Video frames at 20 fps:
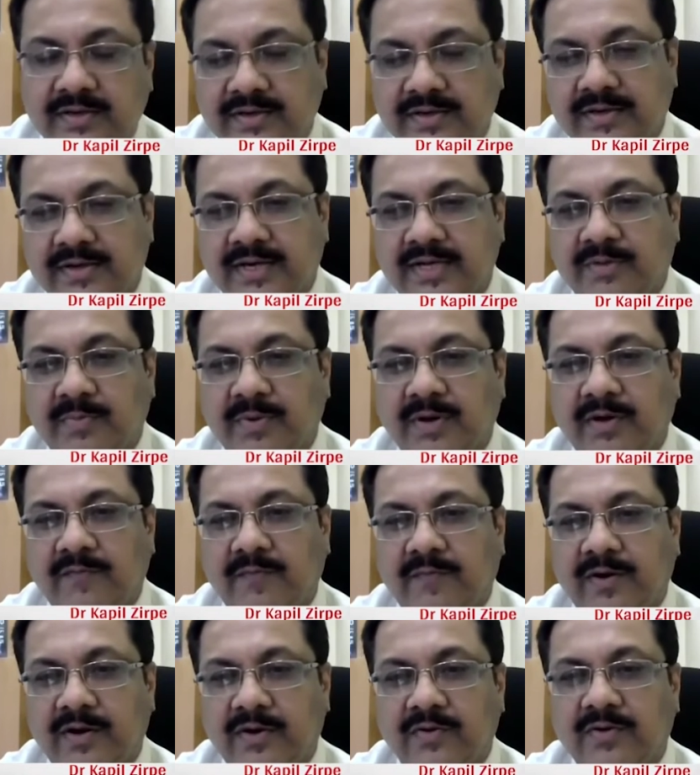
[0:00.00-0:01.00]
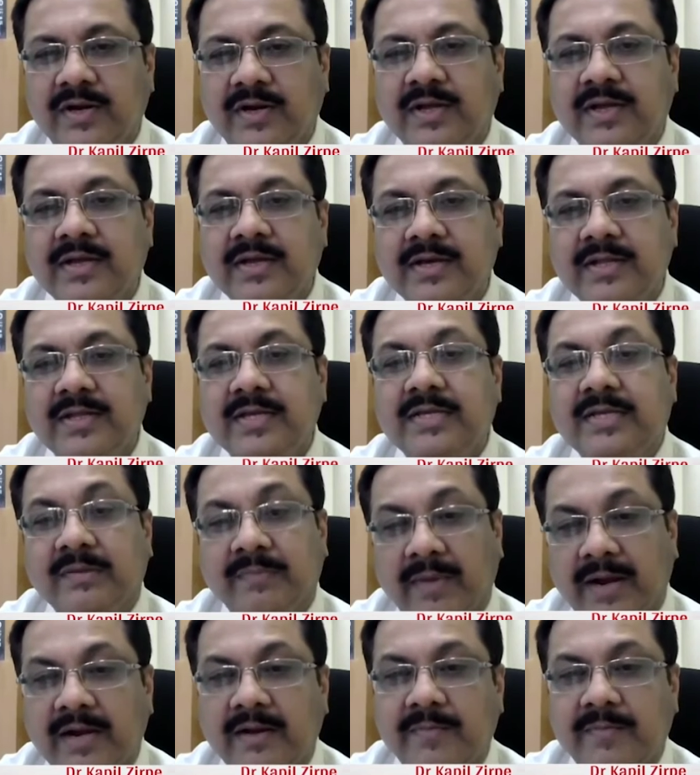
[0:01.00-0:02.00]
a respiratory failure this
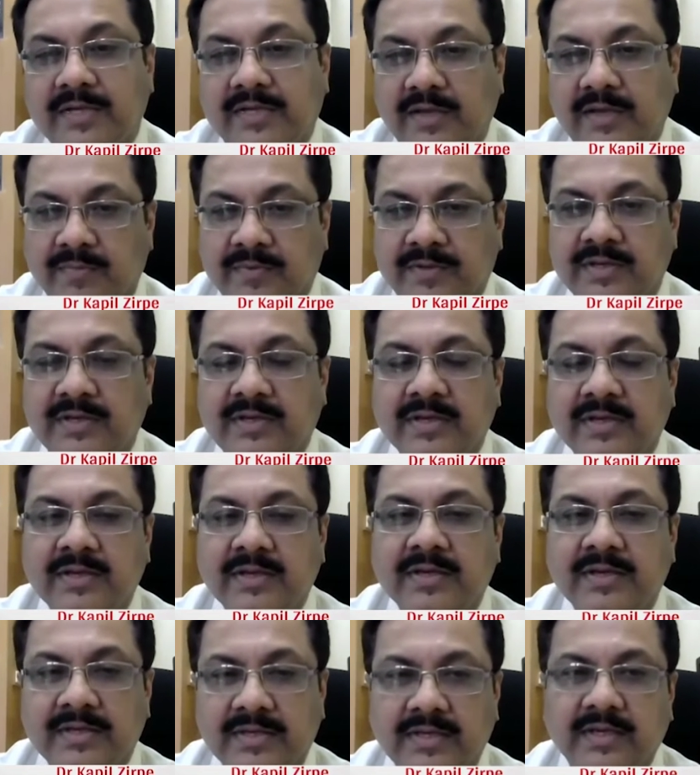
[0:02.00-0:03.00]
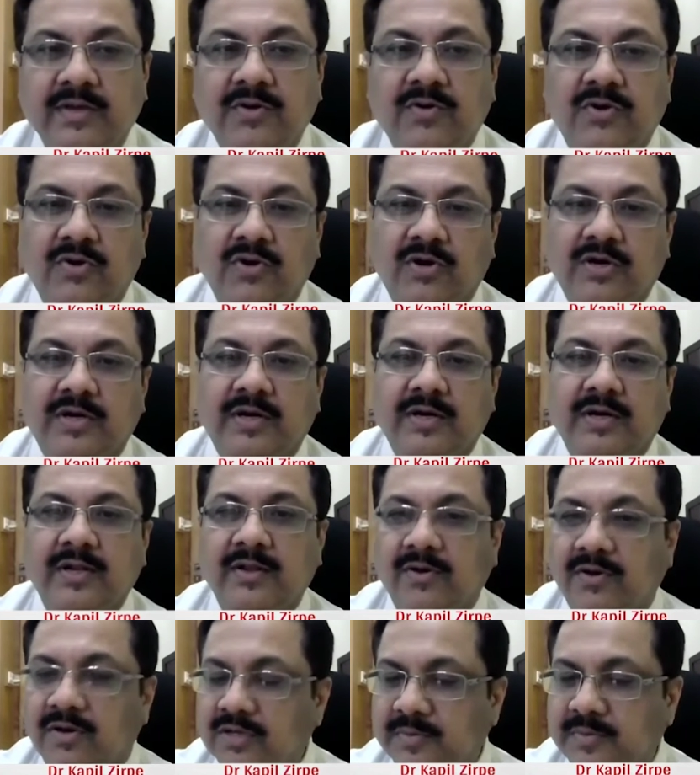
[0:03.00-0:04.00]
might be sepsis see your doctor
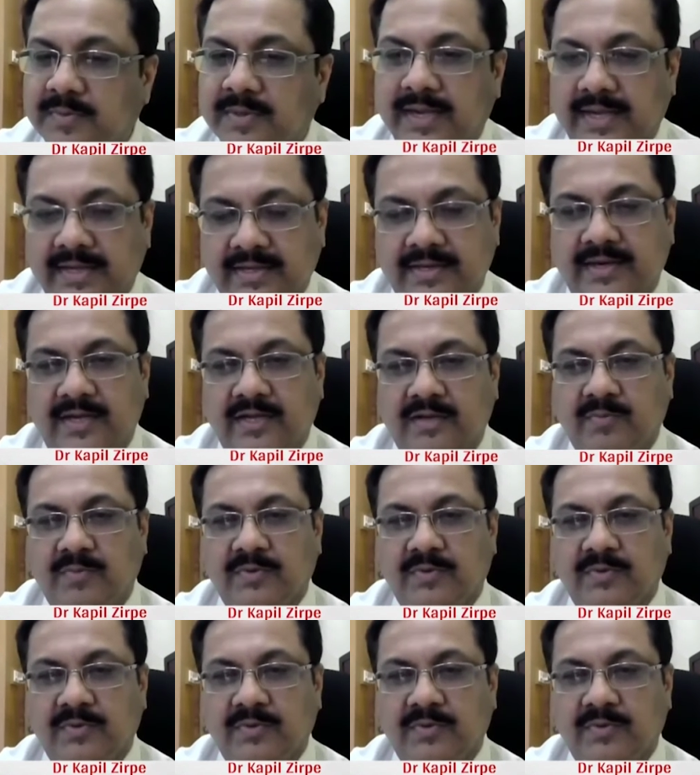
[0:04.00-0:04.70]
and hospital as early as